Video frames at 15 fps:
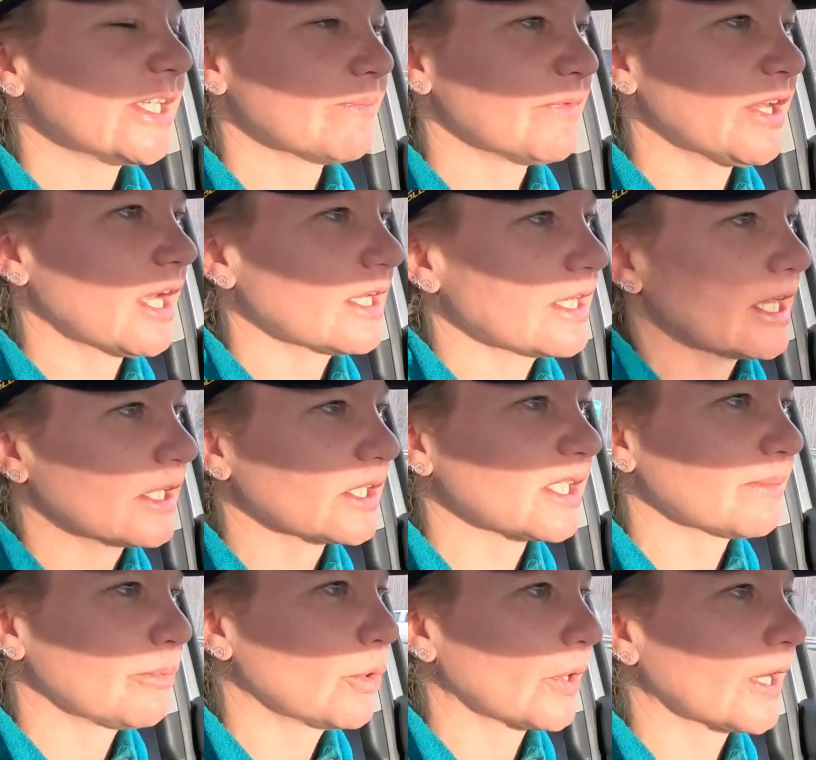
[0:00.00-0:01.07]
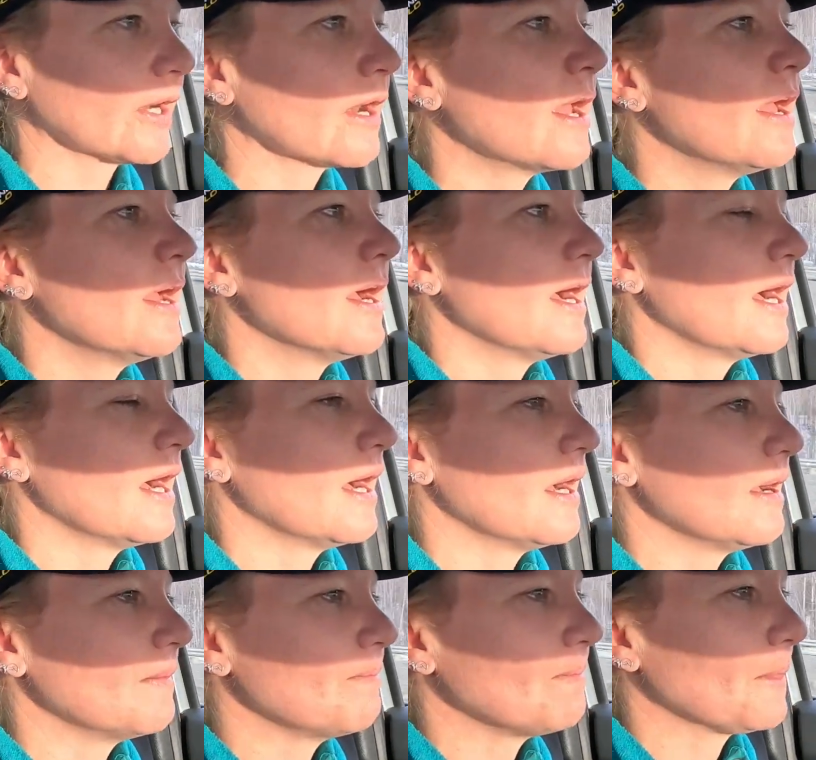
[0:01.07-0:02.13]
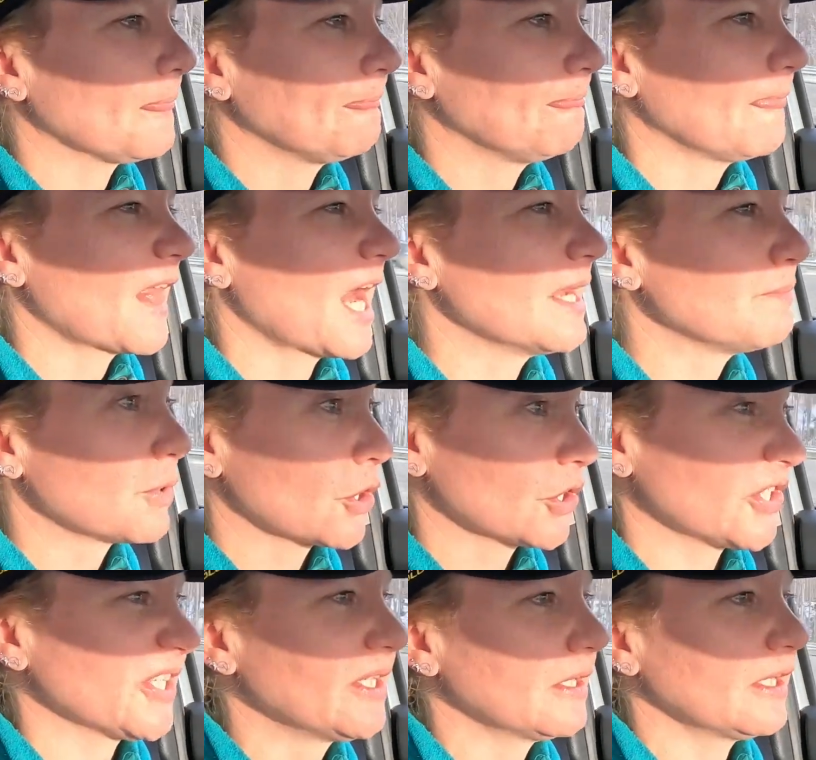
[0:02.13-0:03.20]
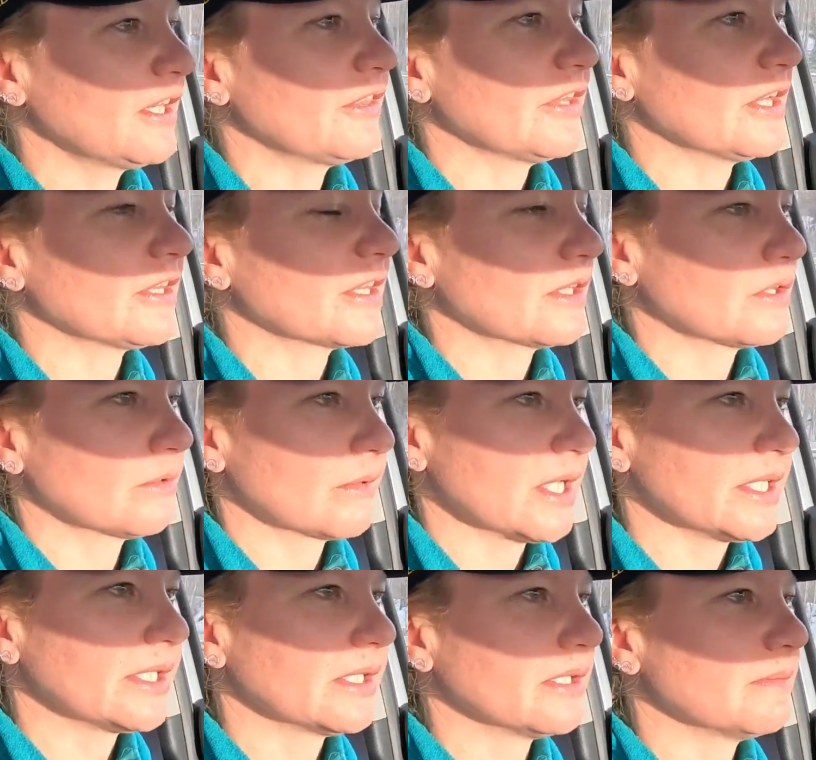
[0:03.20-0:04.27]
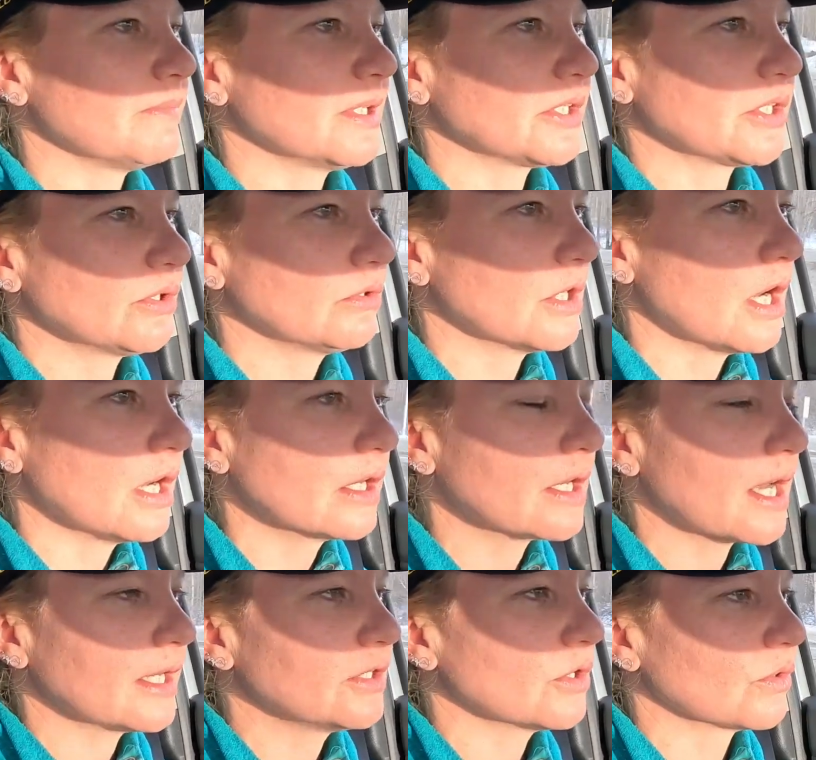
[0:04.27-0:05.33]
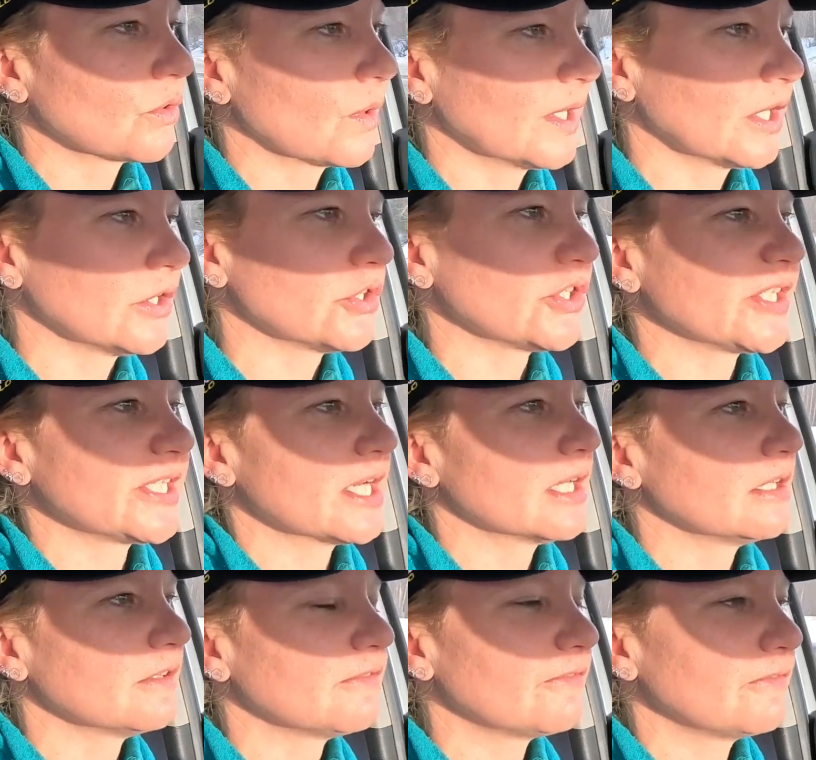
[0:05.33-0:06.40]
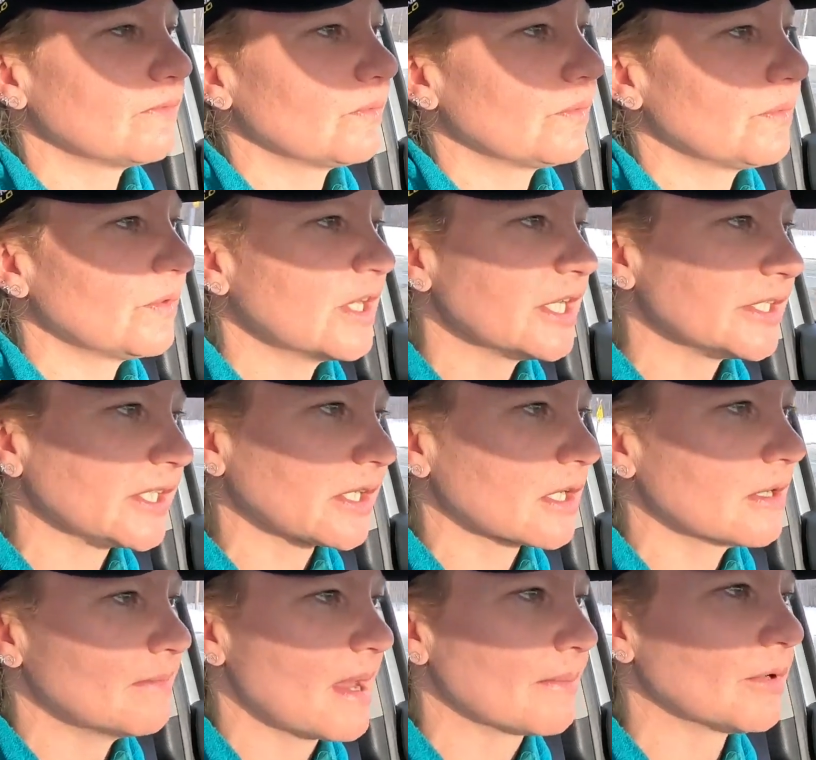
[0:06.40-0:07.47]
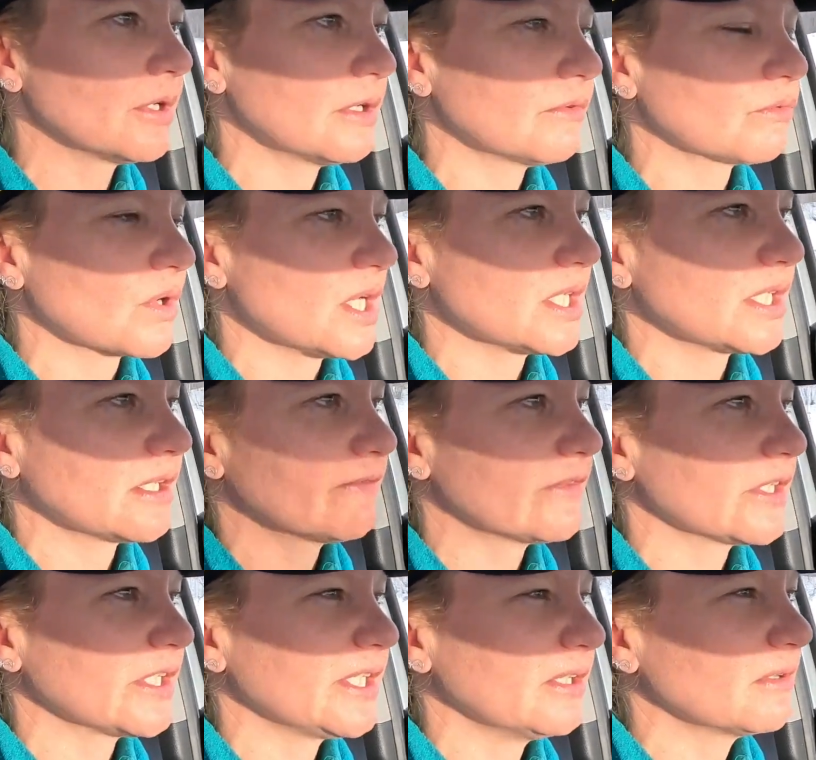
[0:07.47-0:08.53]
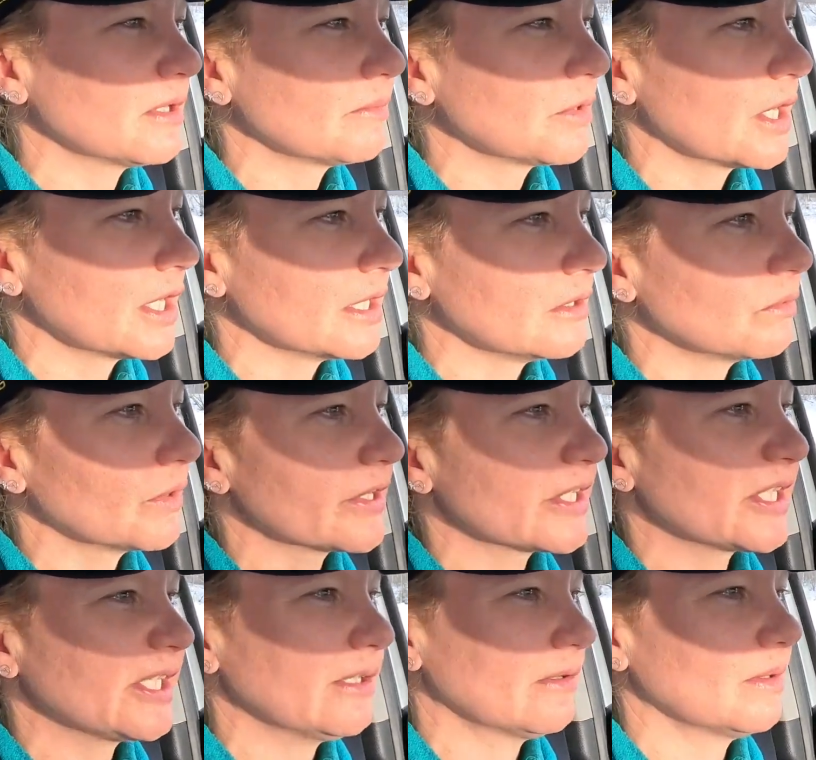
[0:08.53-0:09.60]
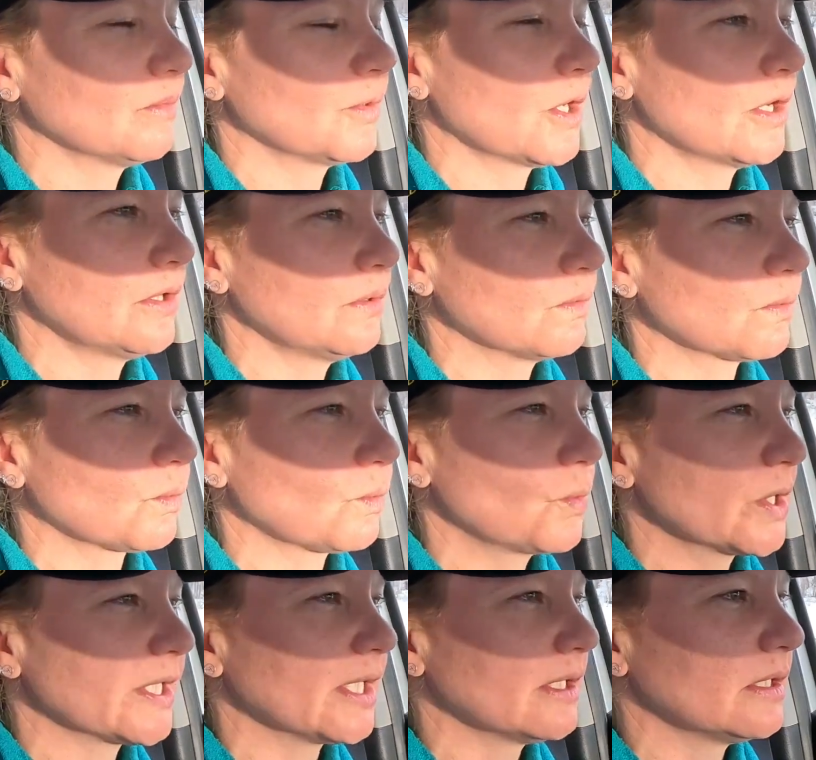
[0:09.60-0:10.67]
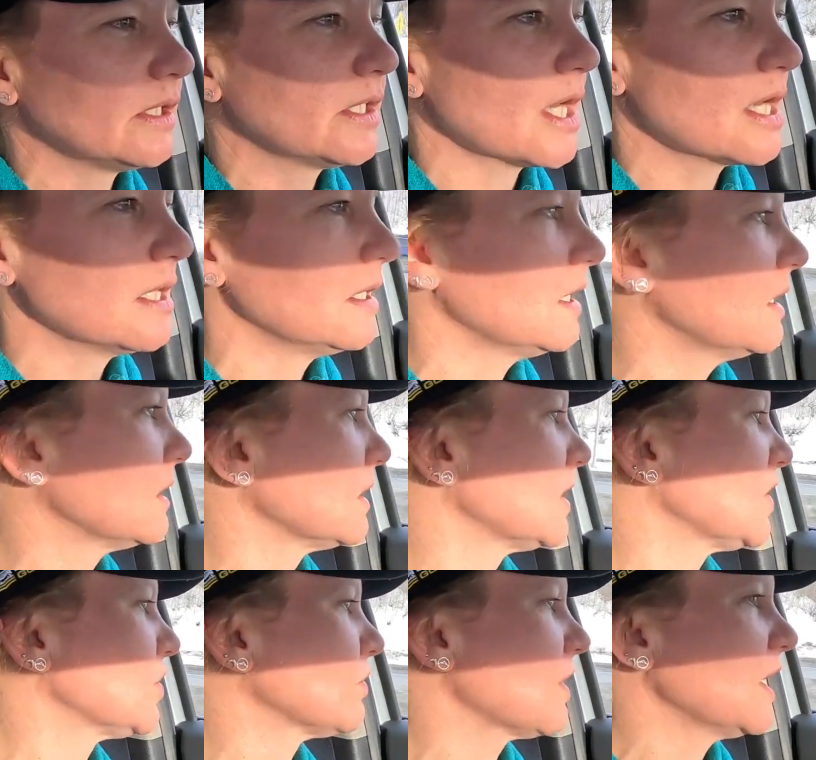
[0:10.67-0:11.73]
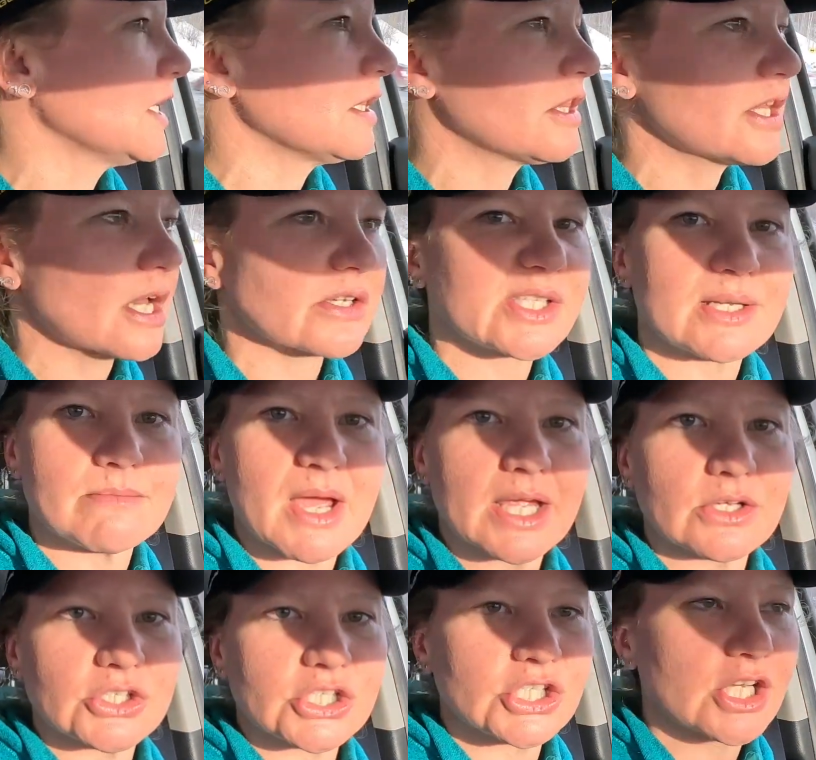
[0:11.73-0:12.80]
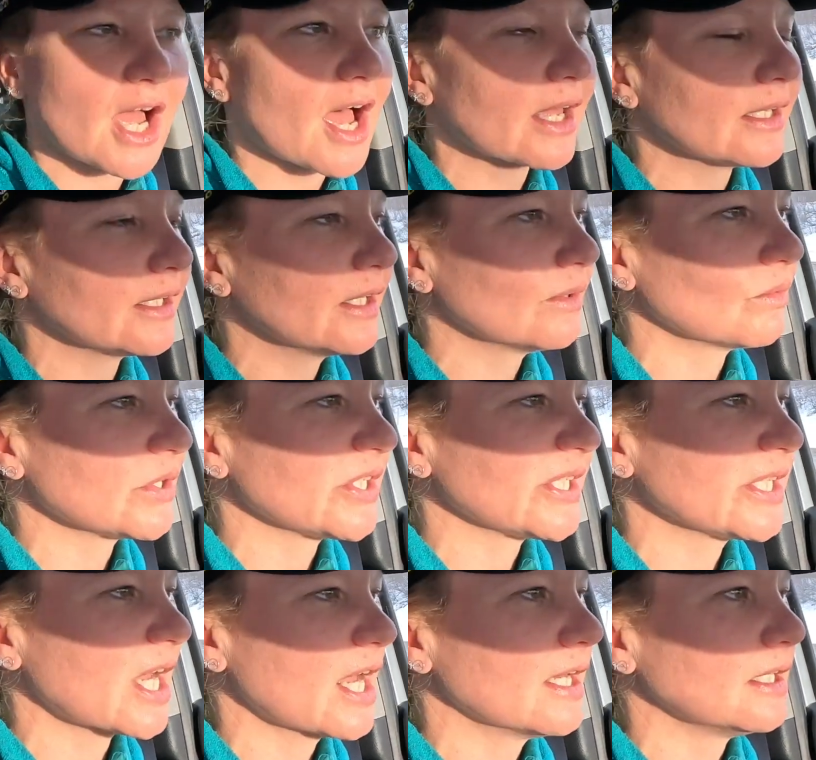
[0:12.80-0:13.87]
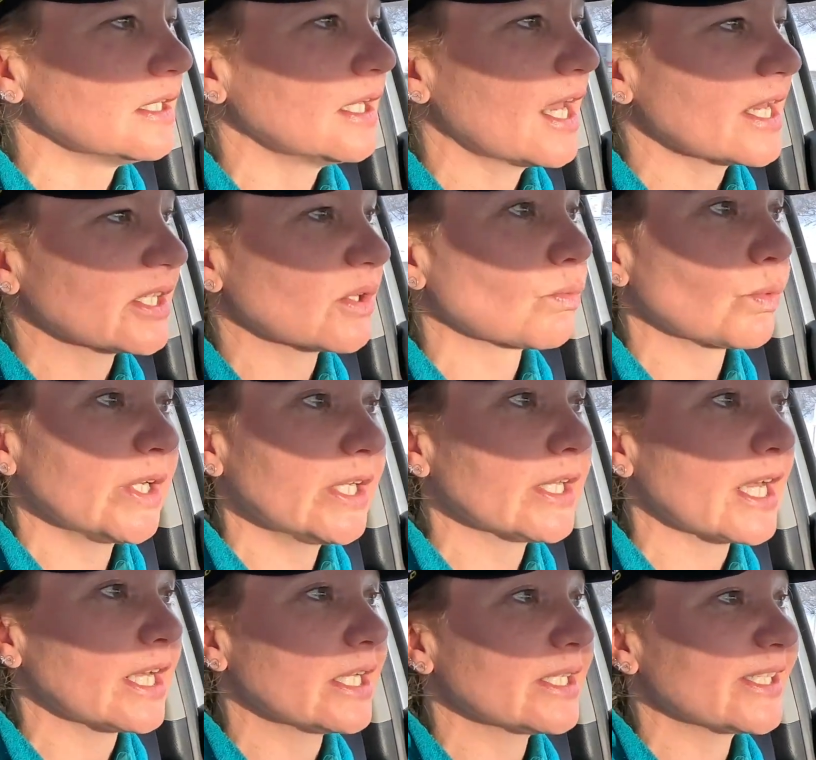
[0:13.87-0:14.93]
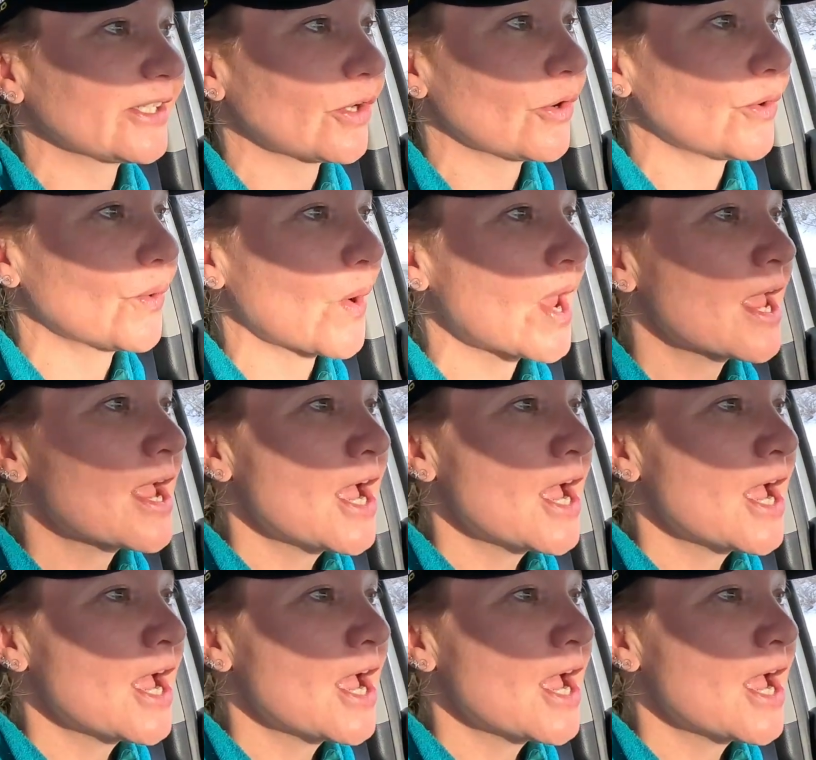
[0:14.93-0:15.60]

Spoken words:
something I can't support. I personally think that the race is a bit too long. I don't quite understand if it's a commemorative race of the serum run. Well, the serum run wasn't done in a straight 1,000-mile shot. It was done as a relay. So